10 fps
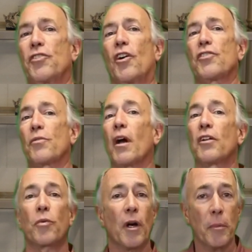charge
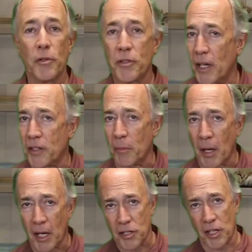around 20% to
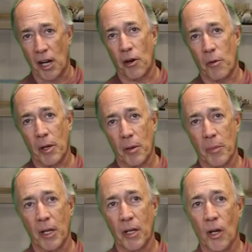manage the
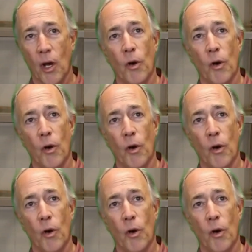Airbnb,